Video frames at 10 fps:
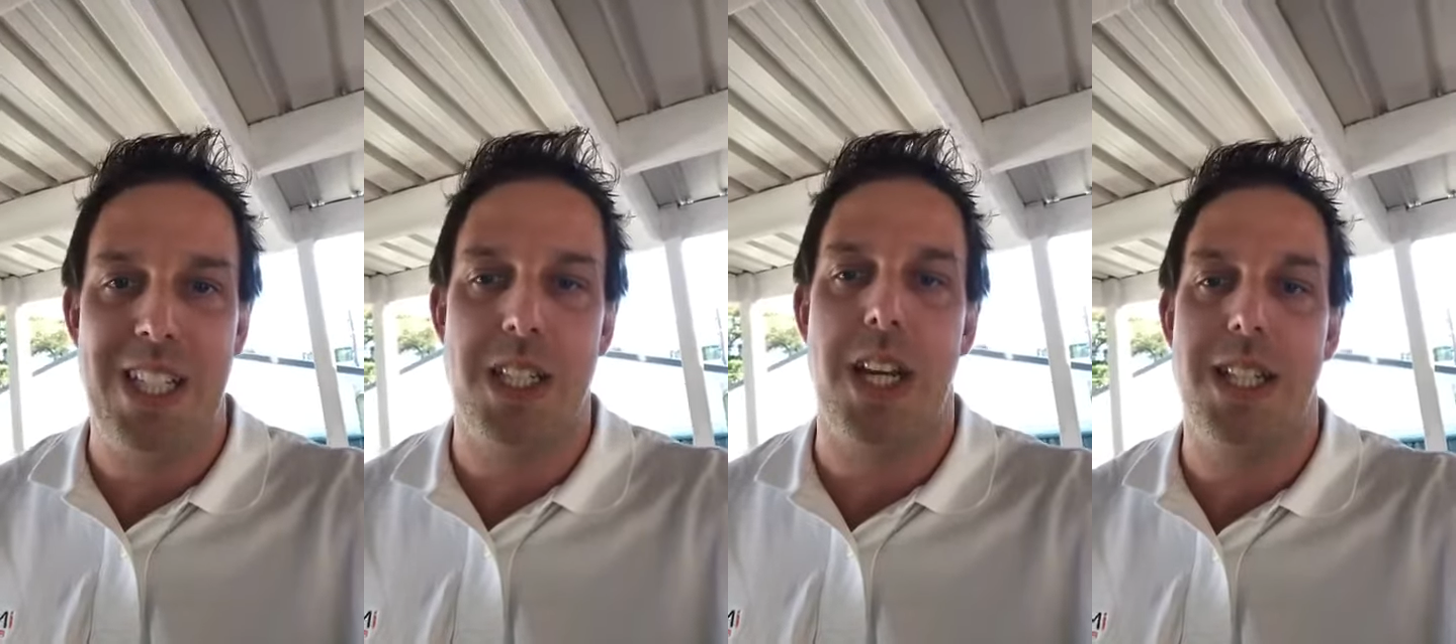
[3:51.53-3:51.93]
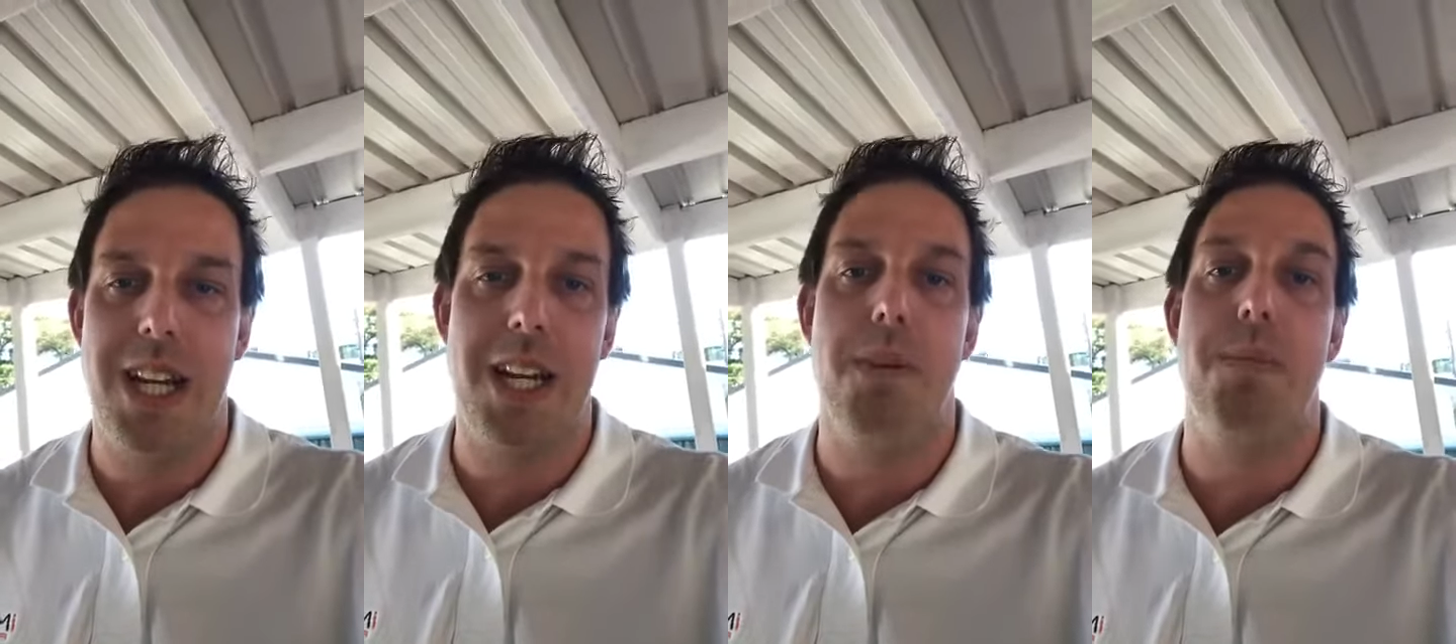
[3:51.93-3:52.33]
it's going to
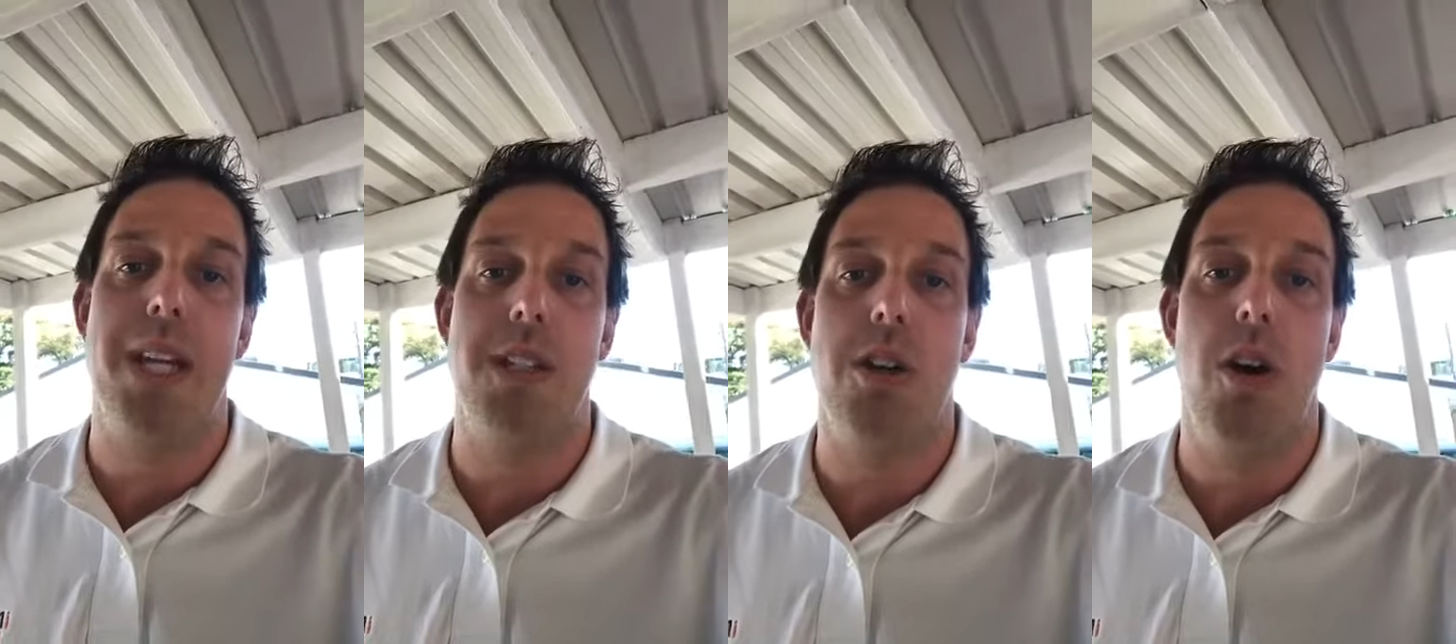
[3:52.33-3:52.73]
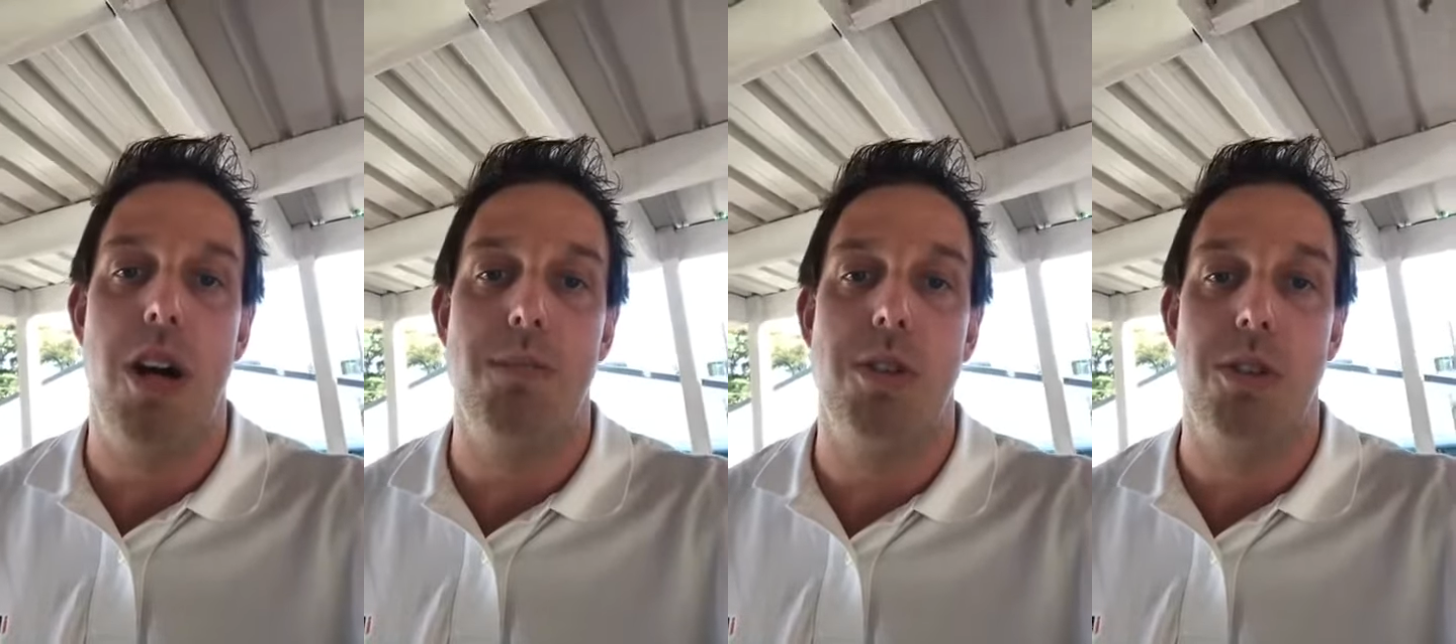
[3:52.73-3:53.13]
take a bit of
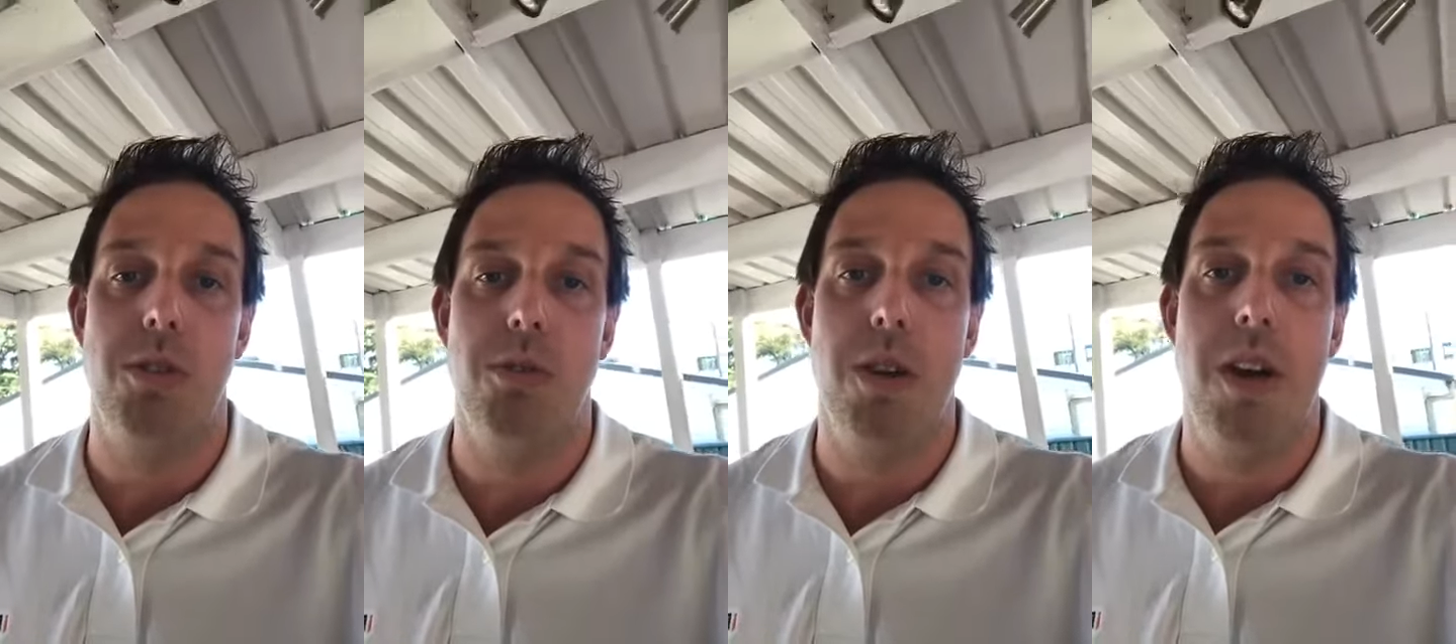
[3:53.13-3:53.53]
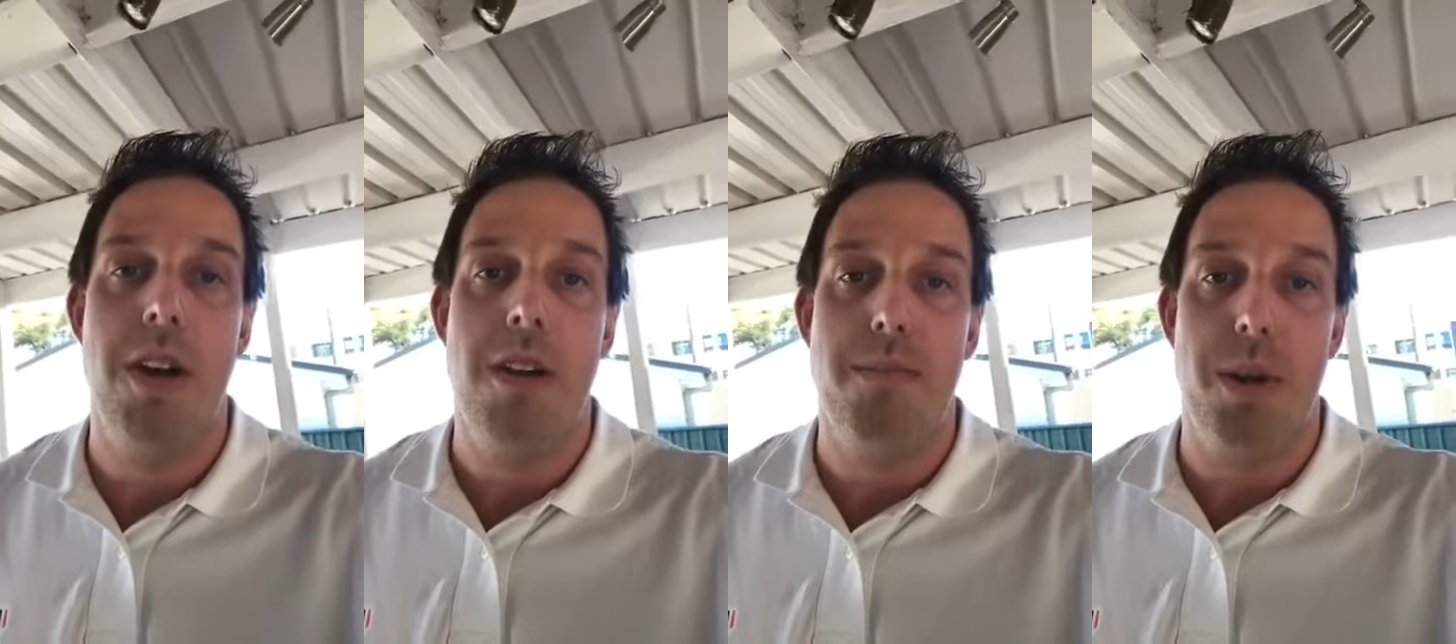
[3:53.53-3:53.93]
time to
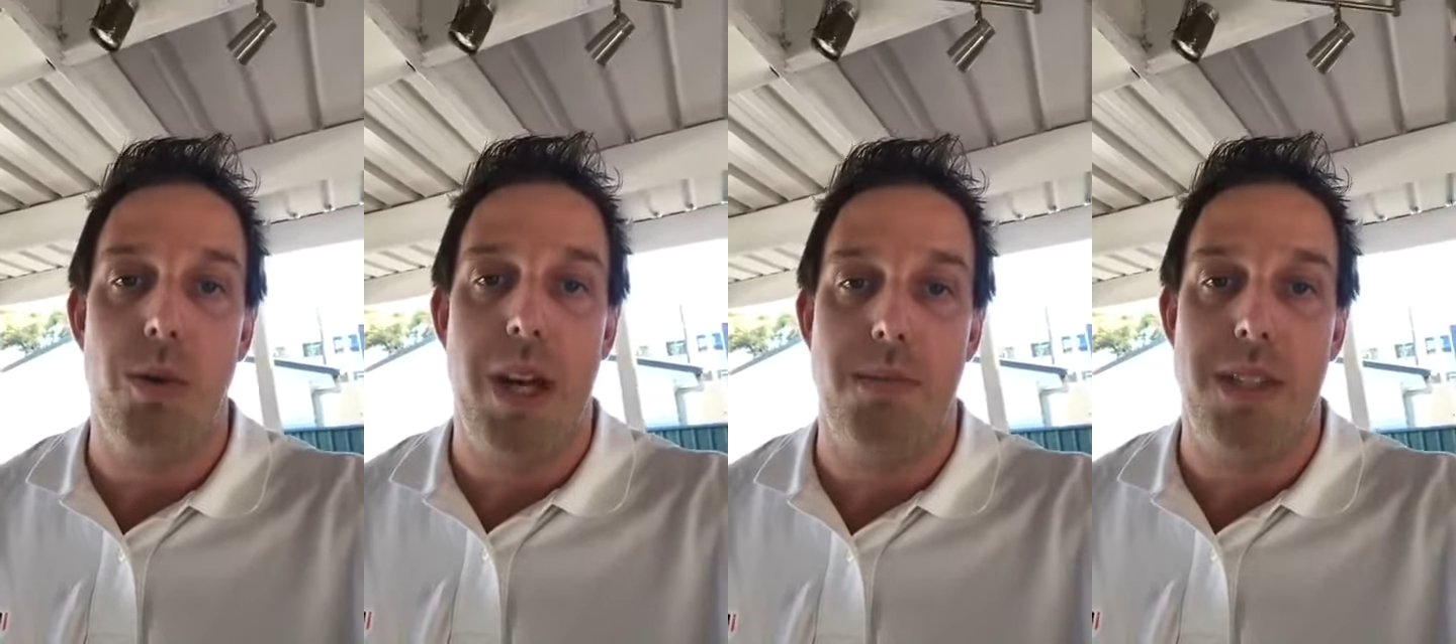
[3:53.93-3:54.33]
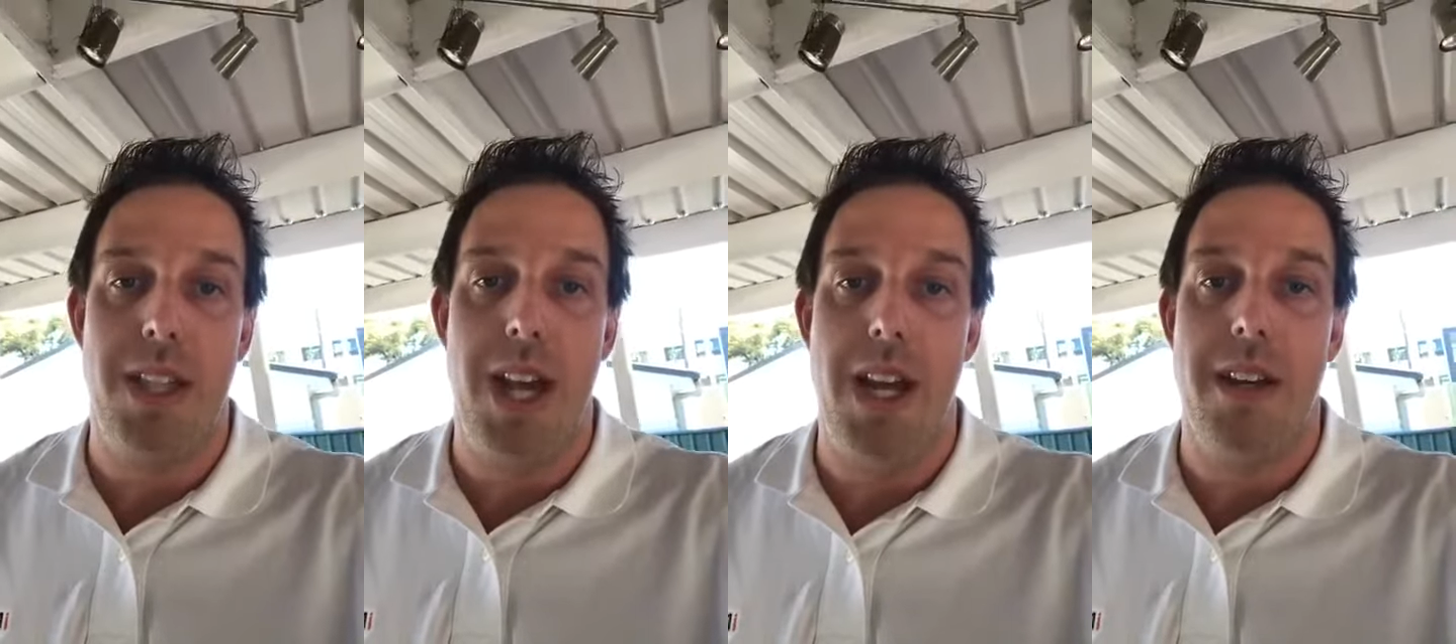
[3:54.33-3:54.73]
build up to
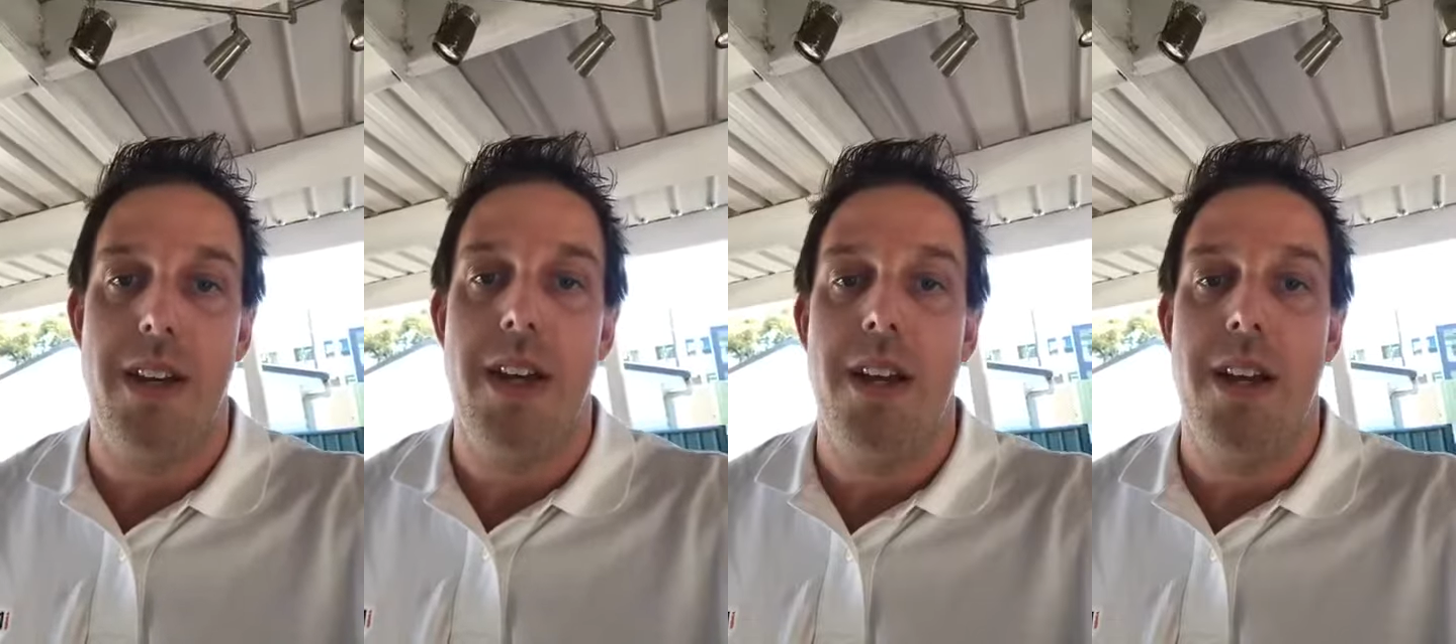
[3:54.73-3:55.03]
that,